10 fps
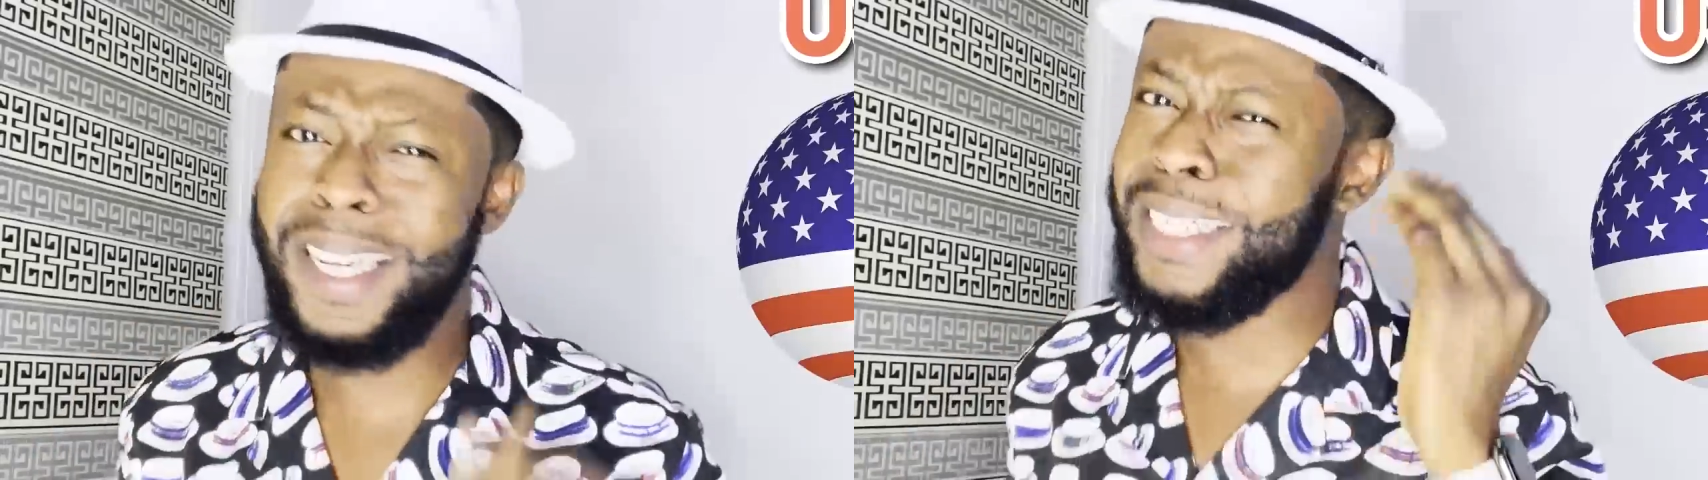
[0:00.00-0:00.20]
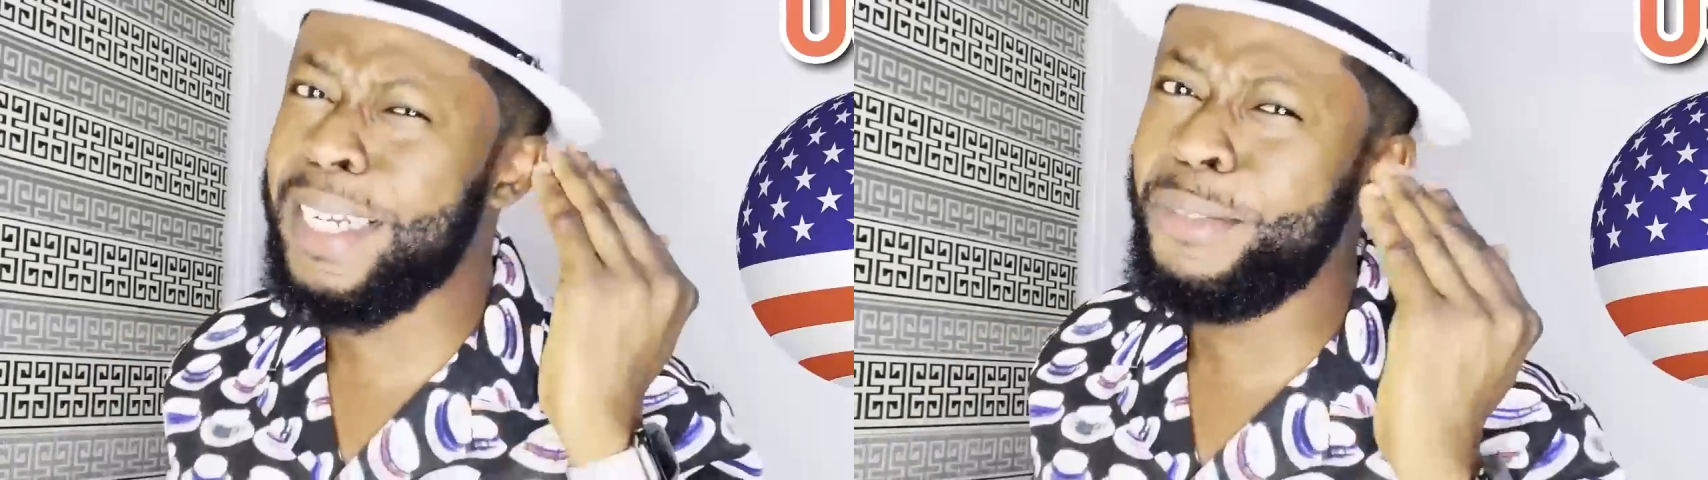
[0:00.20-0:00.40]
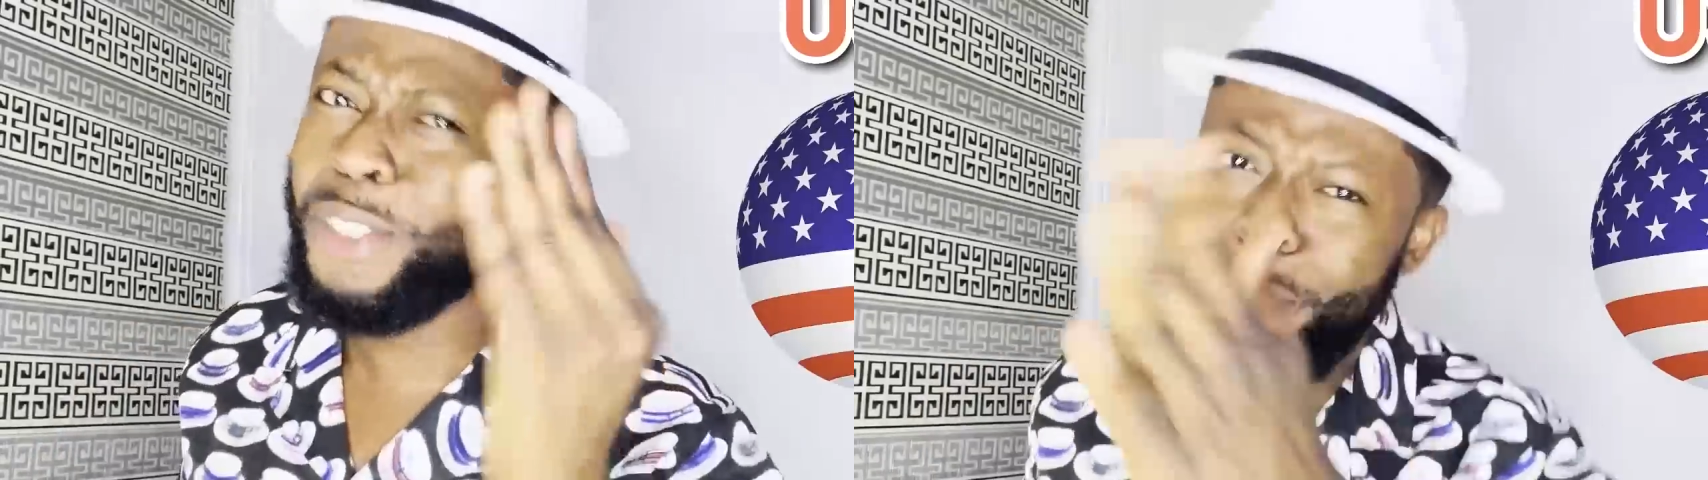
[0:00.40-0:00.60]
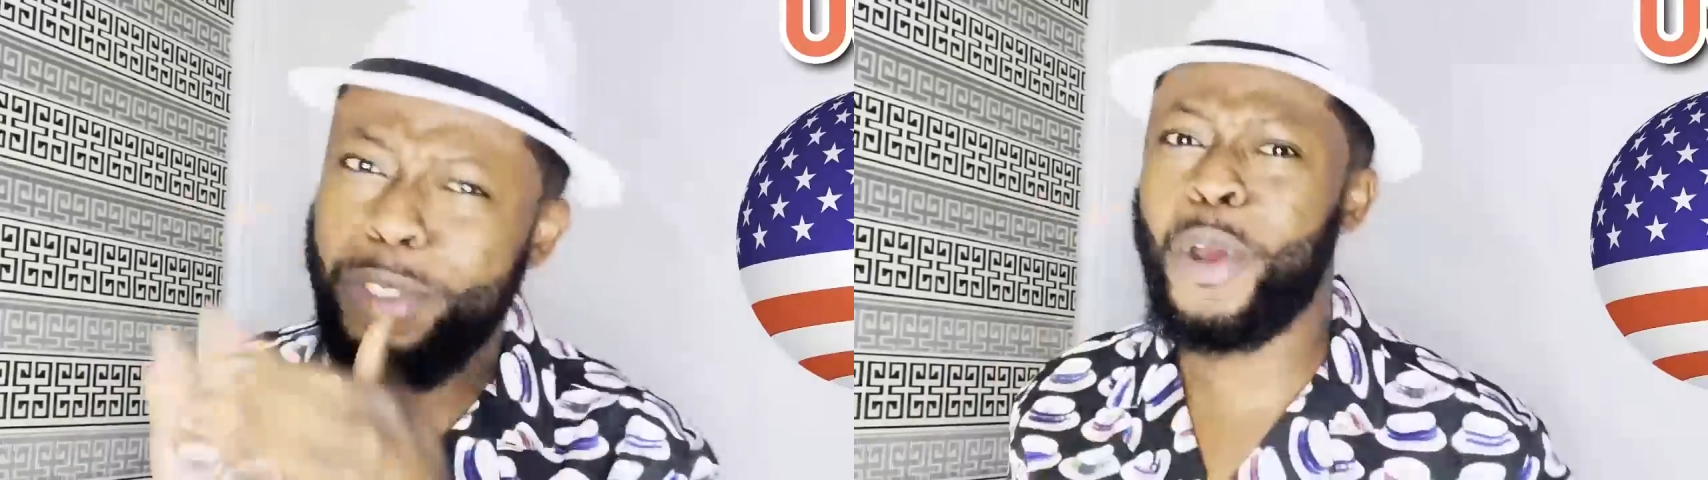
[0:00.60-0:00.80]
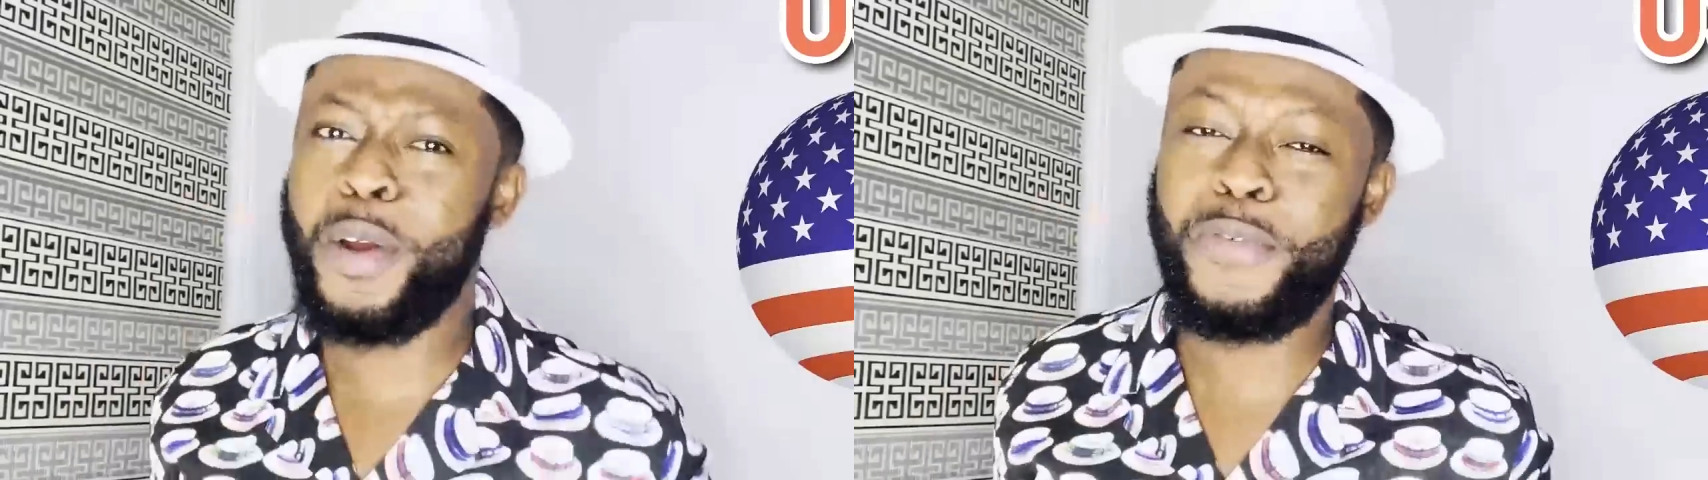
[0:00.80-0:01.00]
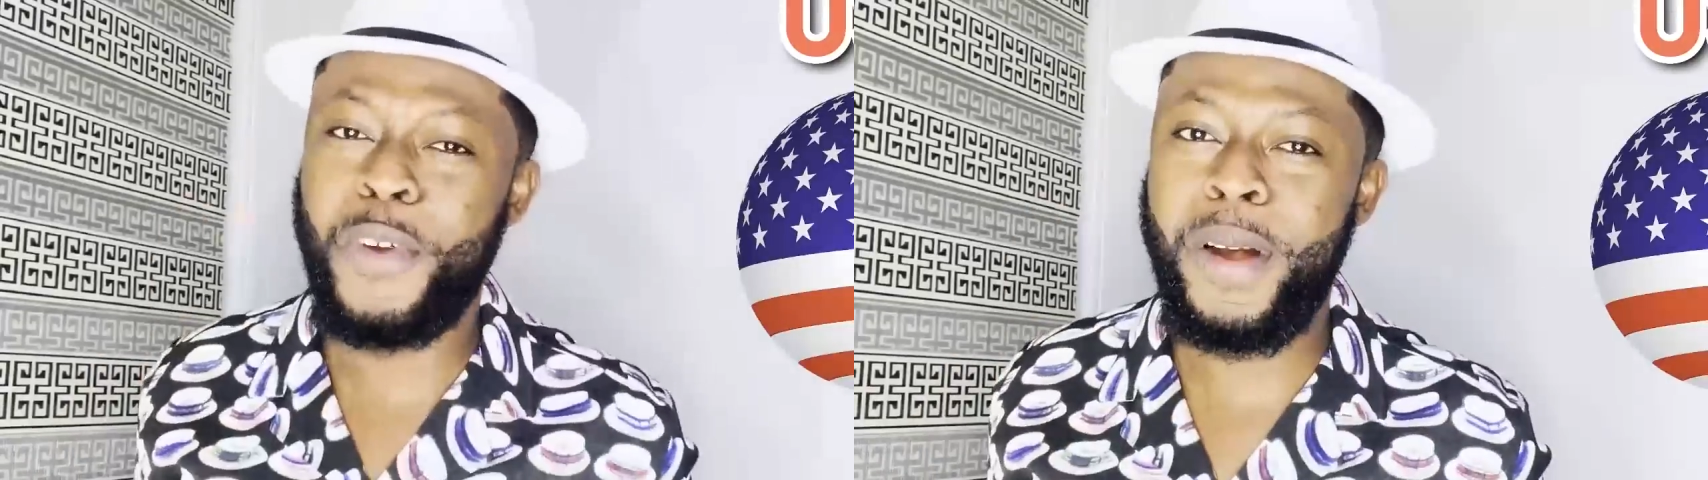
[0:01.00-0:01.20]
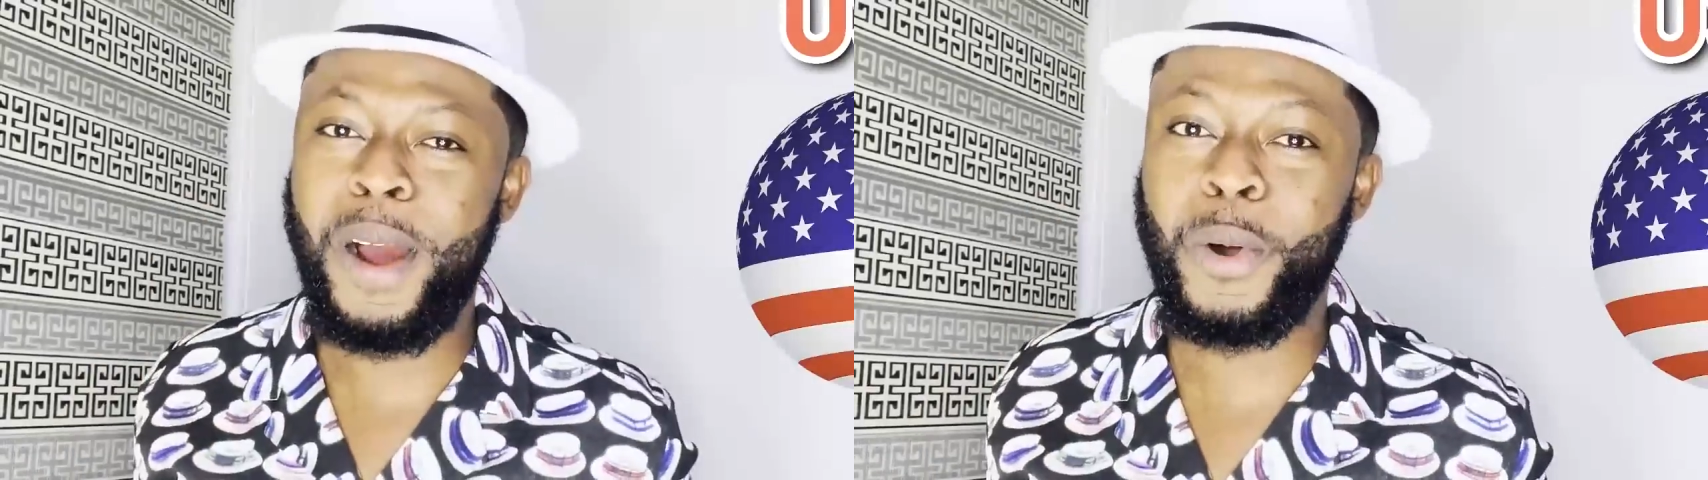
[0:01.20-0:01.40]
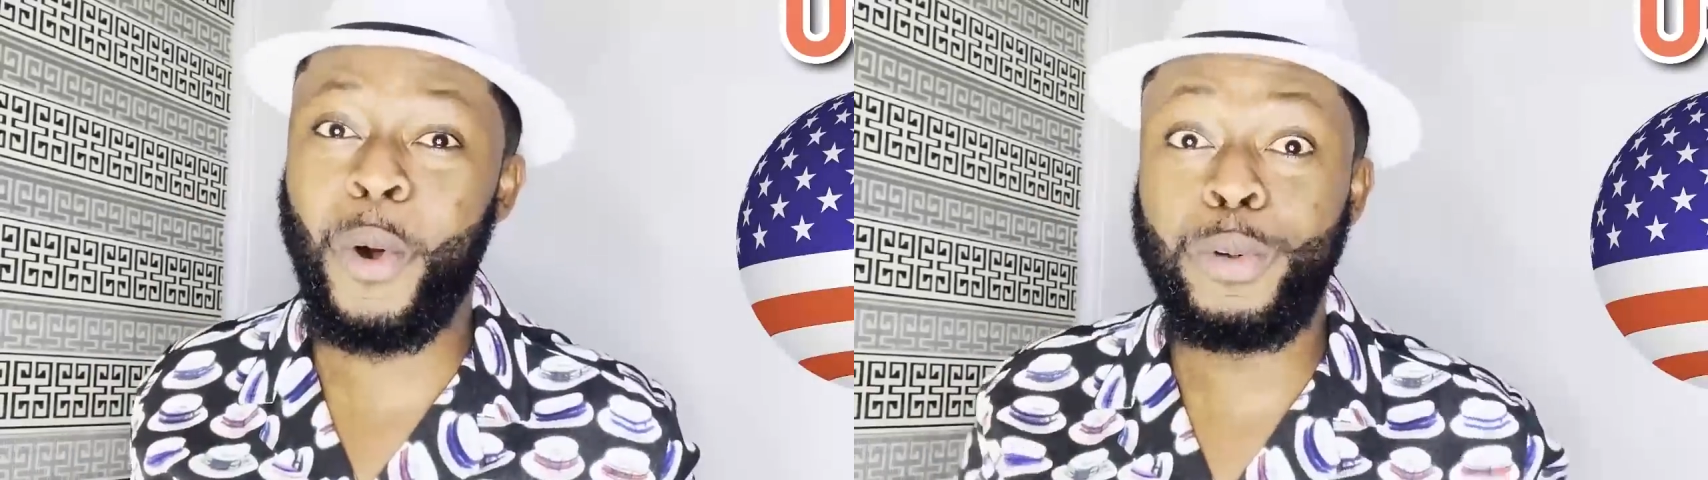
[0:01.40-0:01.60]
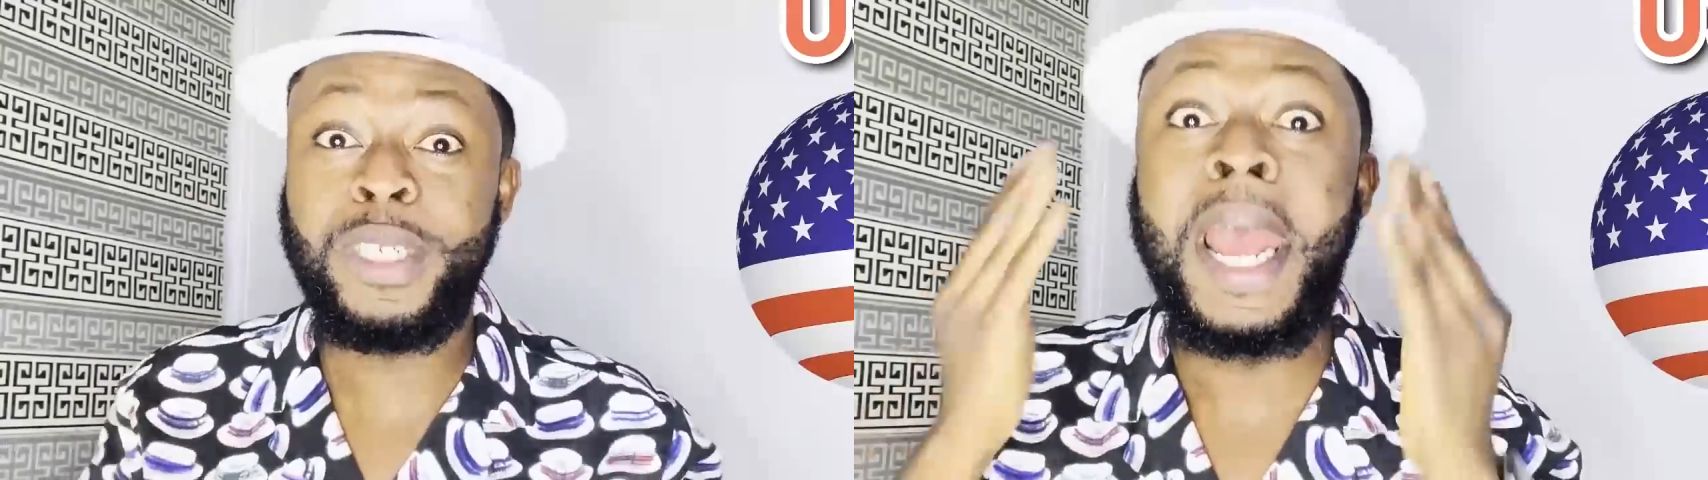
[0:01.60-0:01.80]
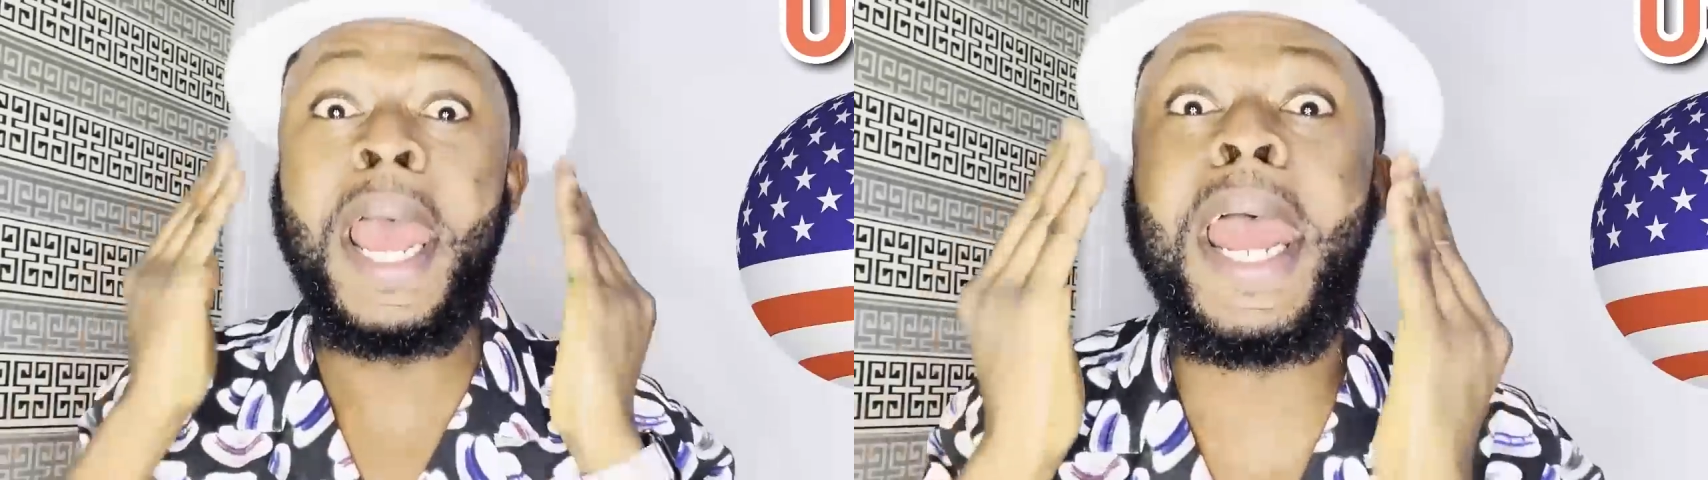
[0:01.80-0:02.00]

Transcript: Let them use your referral code